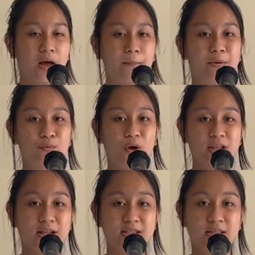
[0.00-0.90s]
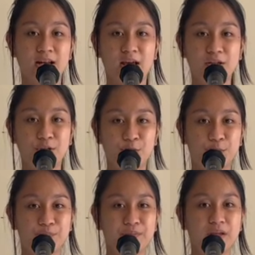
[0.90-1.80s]
But what else can I
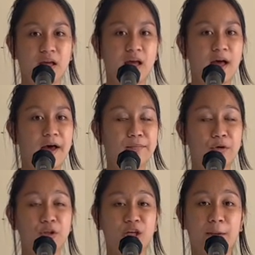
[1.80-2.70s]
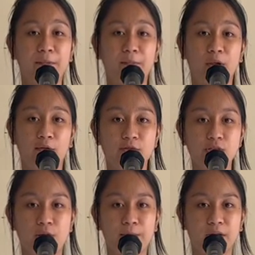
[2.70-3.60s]
do? I'm not capable of
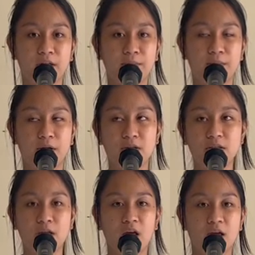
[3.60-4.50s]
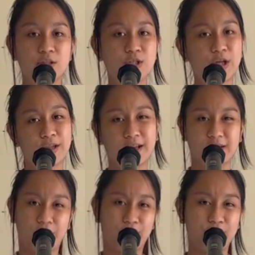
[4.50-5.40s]
stopping them because it's not like
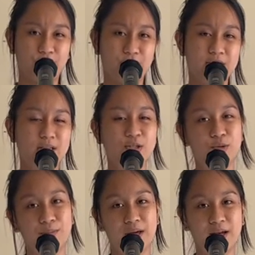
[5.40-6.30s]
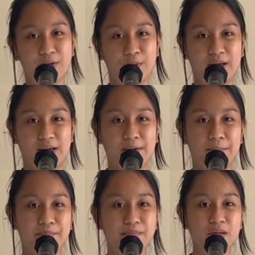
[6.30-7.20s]
they're going to listen to me anyway.
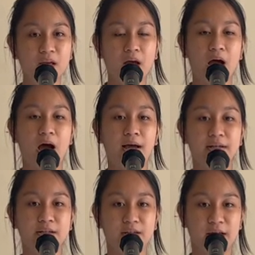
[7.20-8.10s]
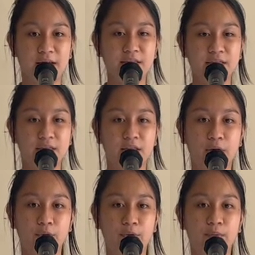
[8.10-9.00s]
Other than that,
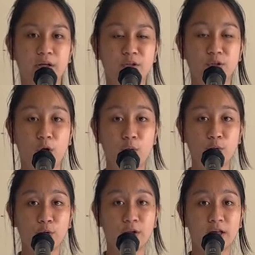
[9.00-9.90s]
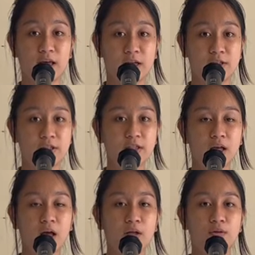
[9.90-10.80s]
there will be no cooling agent
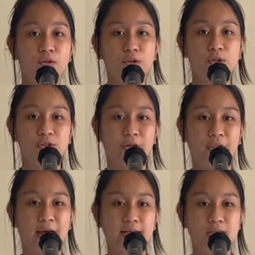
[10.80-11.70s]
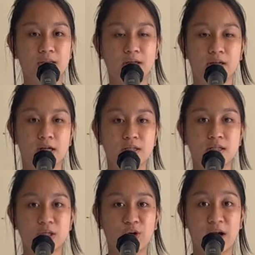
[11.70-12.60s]
to neutralize the
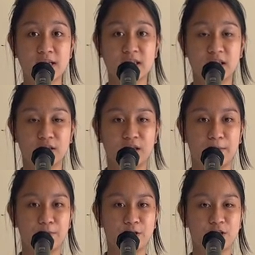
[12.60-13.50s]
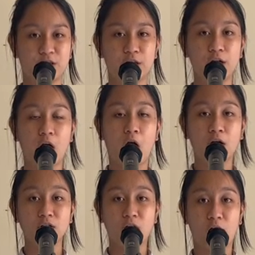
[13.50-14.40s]
Earth's rising temperature
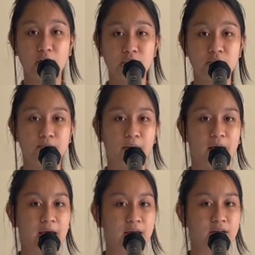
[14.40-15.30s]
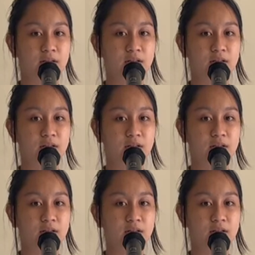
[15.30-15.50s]
caused by